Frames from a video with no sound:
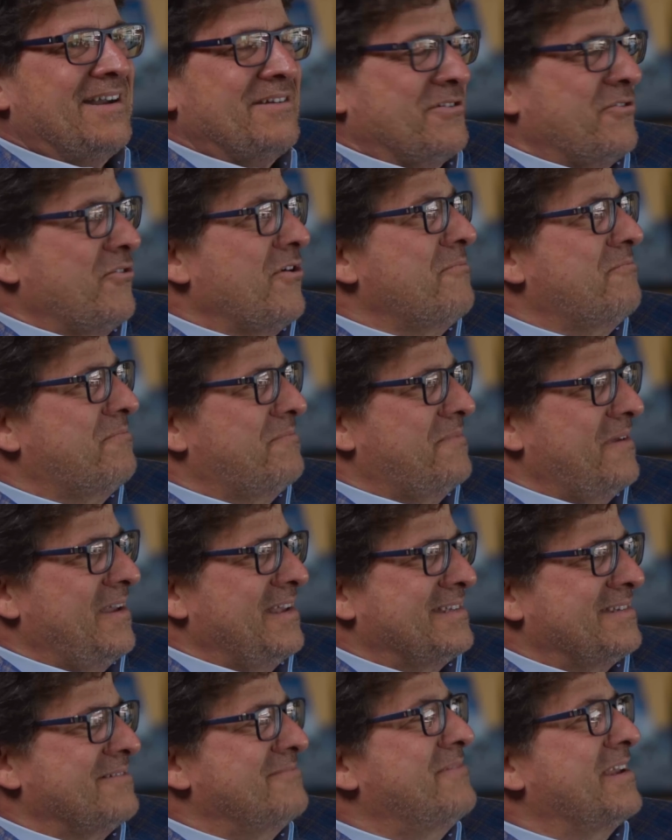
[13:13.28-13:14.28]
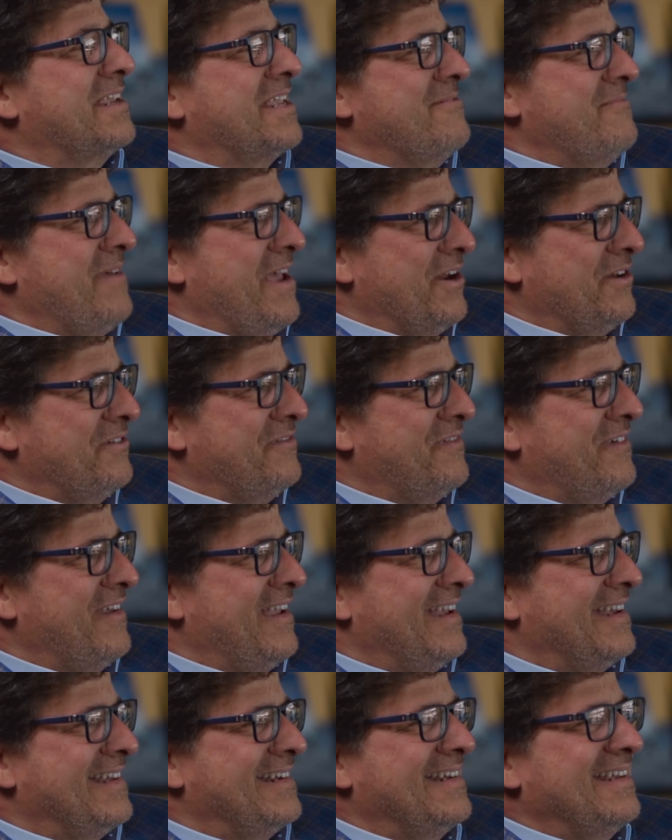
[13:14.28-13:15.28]
grew up as a Mickey Mantle
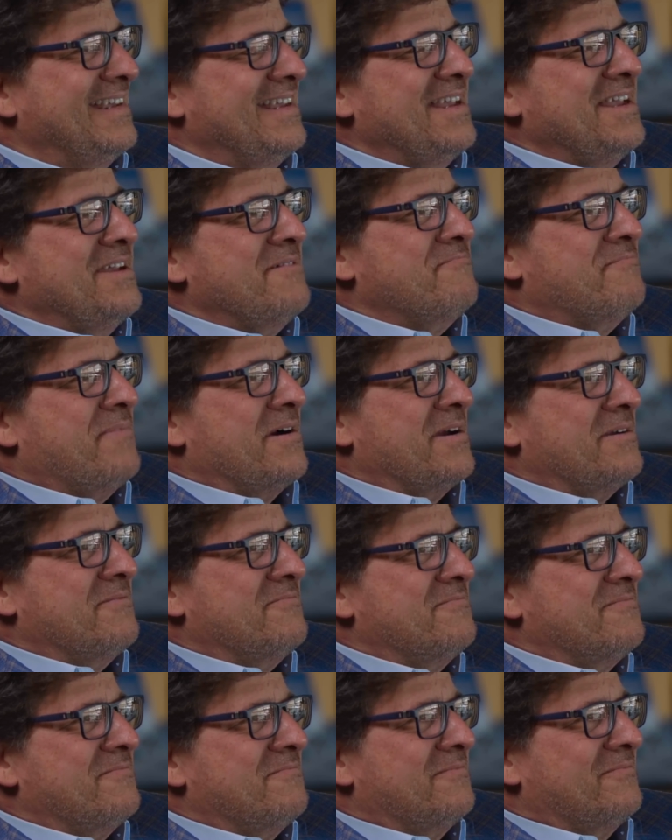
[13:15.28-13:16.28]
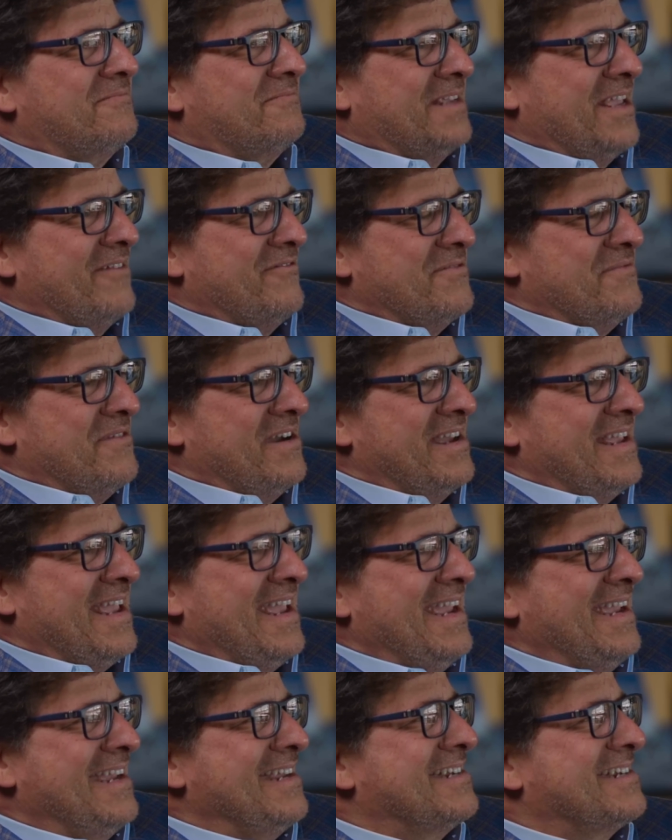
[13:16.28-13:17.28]
fan, but given my
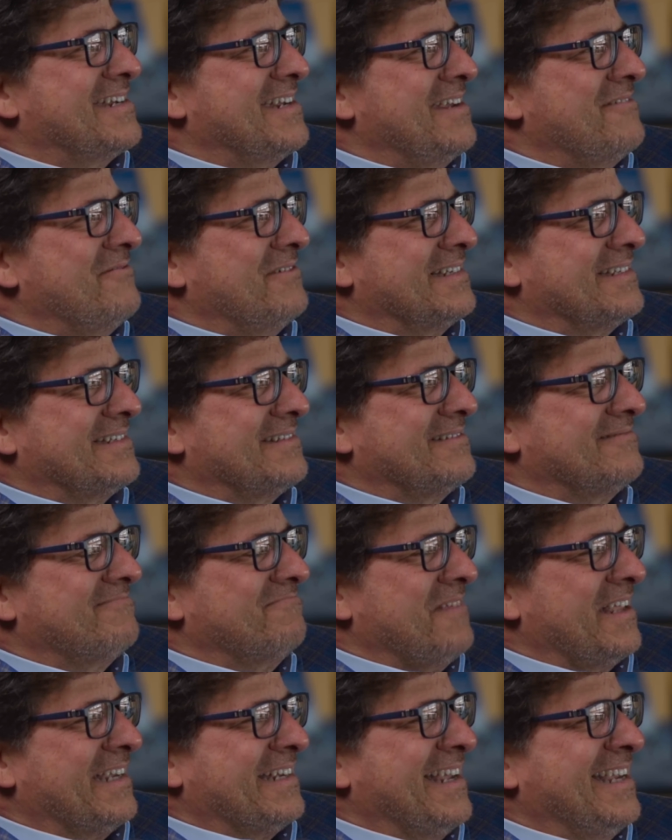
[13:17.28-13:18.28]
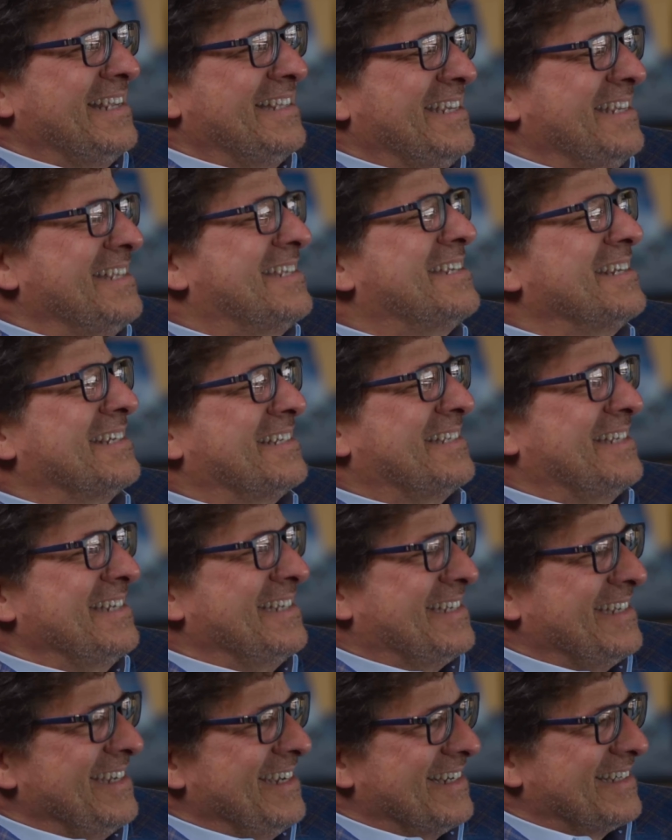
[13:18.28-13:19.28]
age, it was like
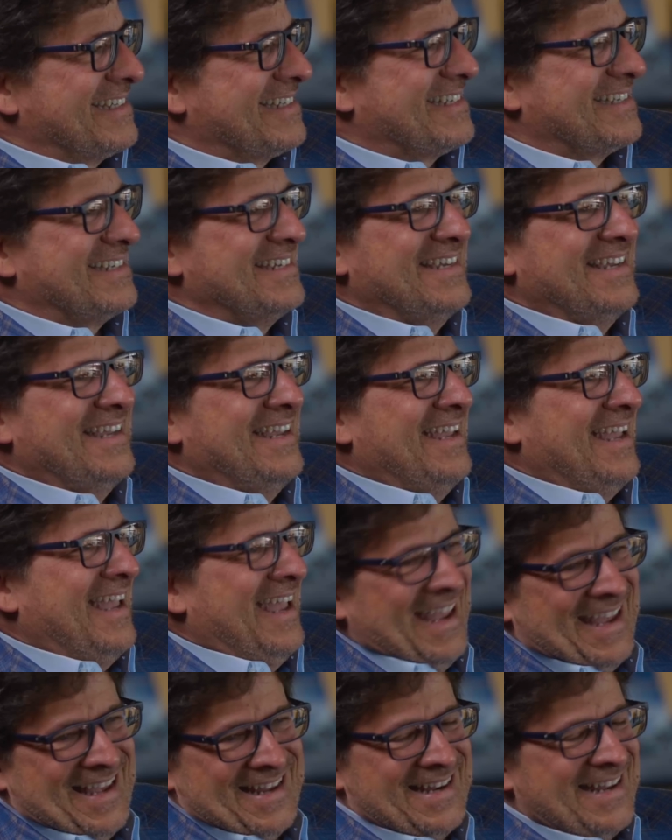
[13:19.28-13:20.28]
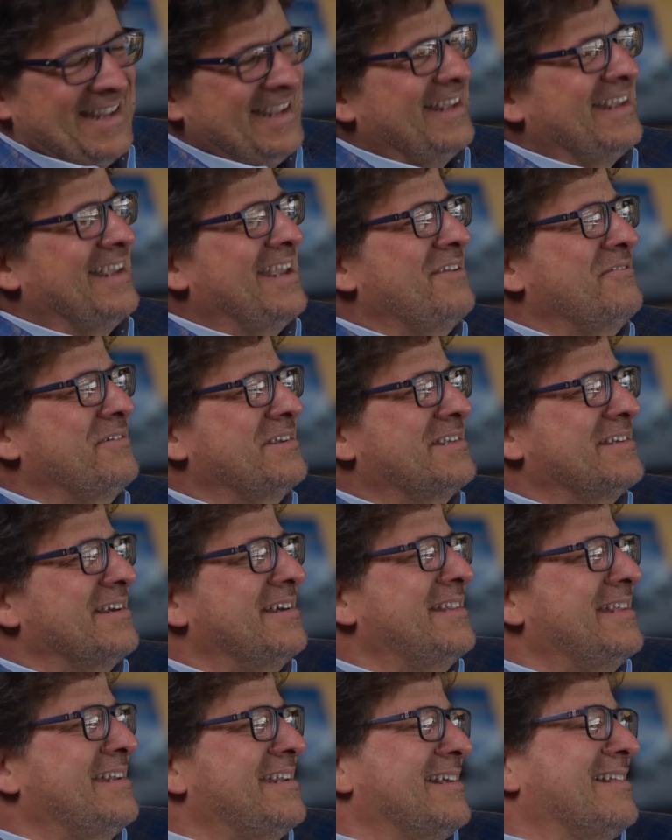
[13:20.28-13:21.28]
1966, and he was
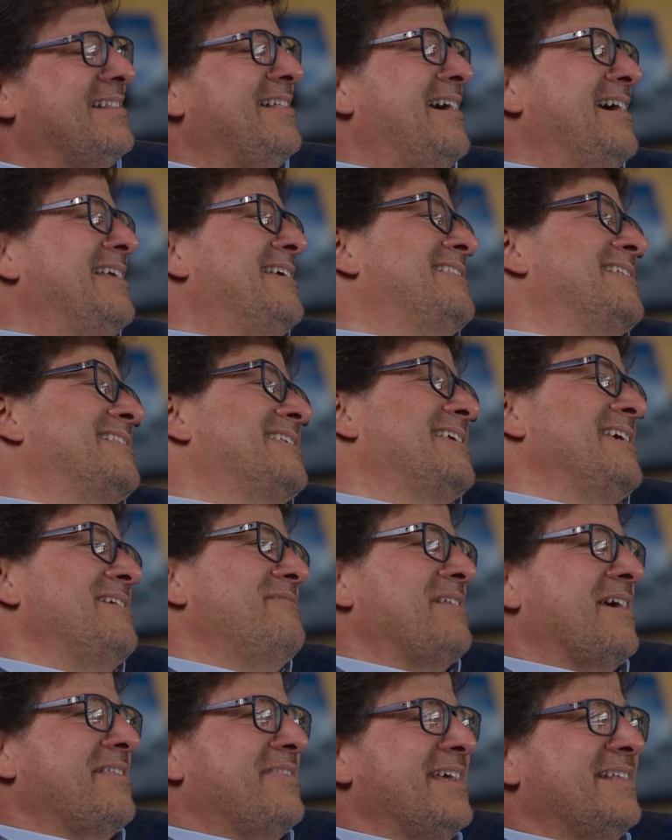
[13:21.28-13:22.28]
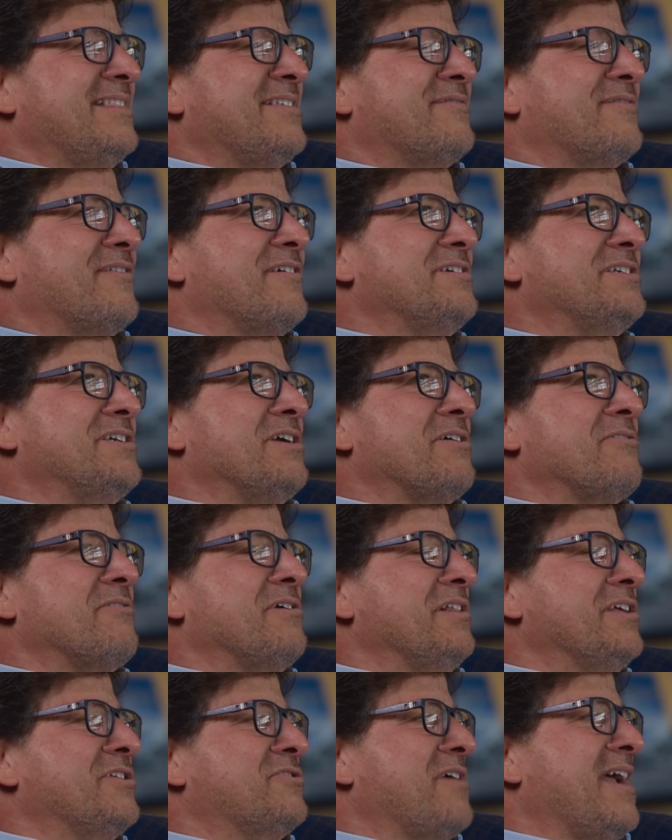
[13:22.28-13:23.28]
on the decline in the team. I think the first year I
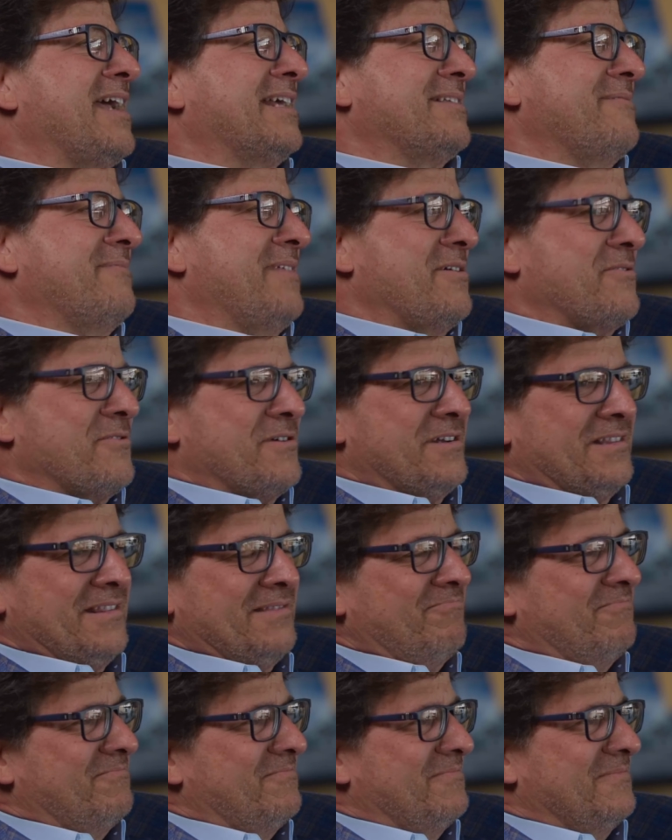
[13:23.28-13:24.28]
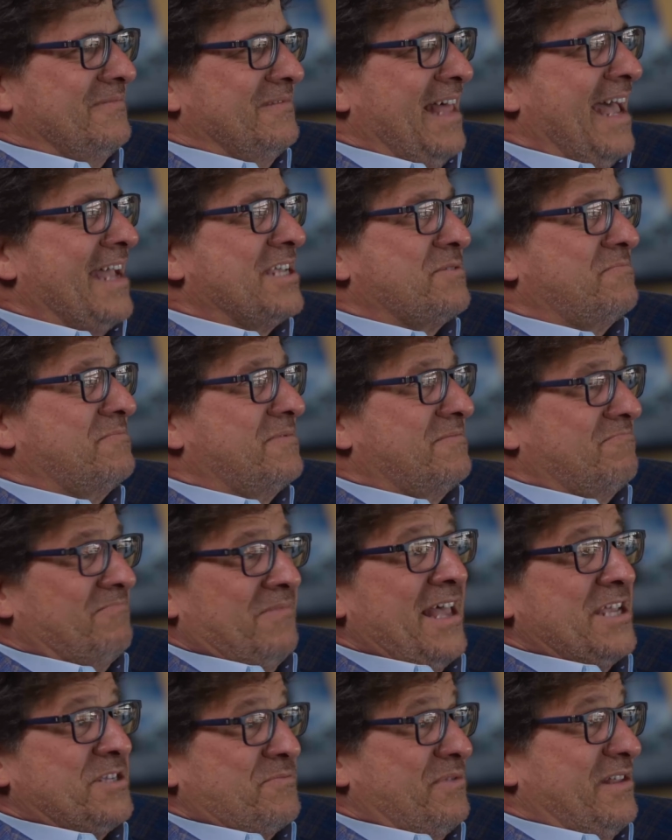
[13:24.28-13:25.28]
really tracked them, they were in last
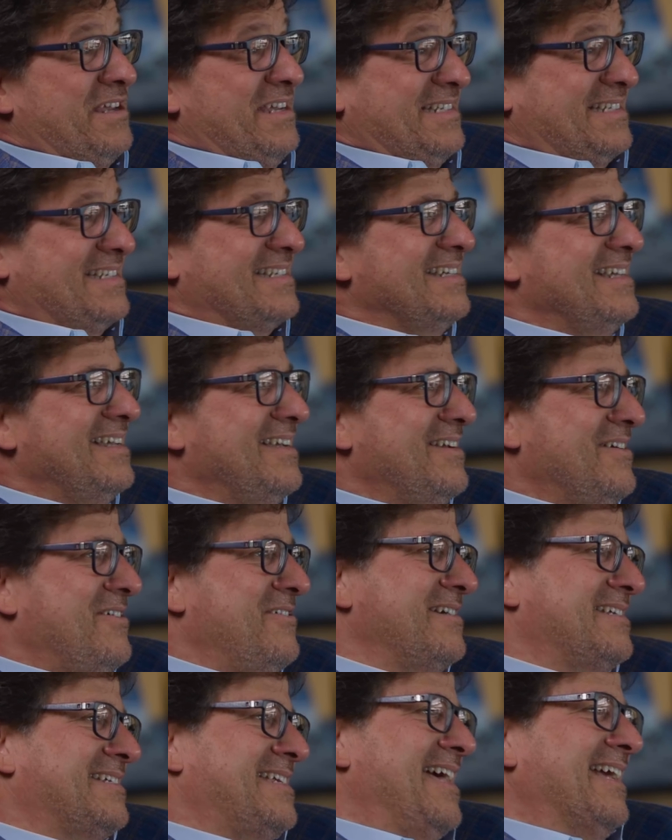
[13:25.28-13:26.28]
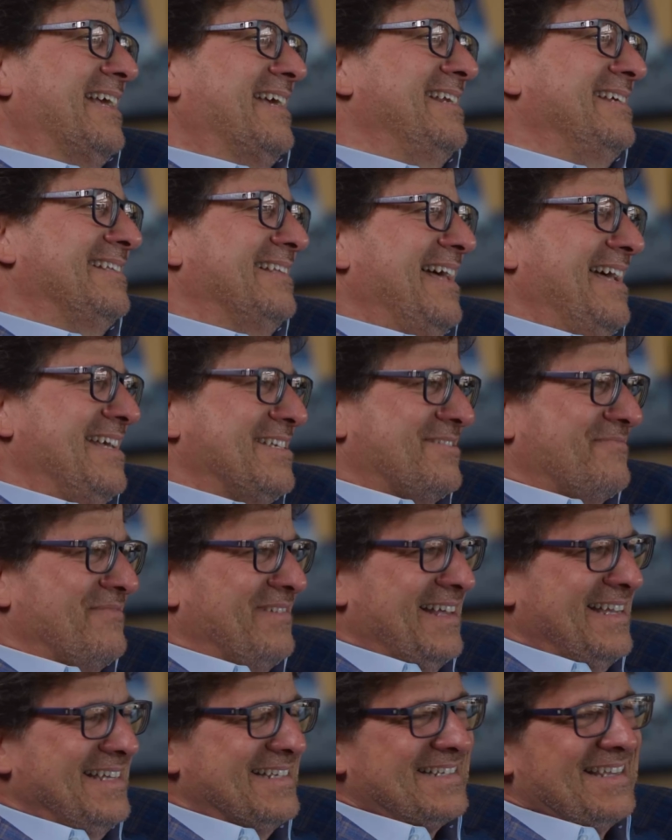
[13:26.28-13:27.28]
place, or second to last
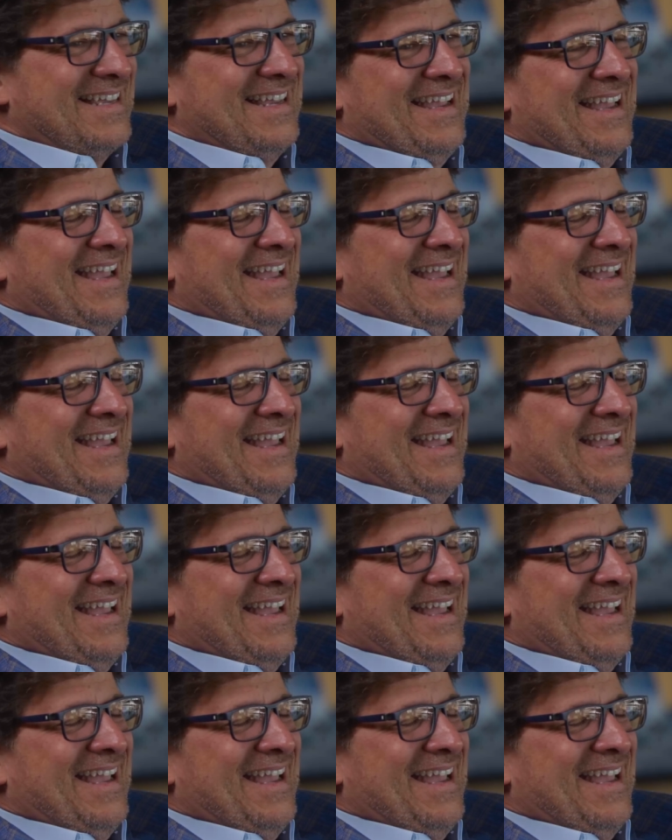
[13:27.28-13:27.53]
place.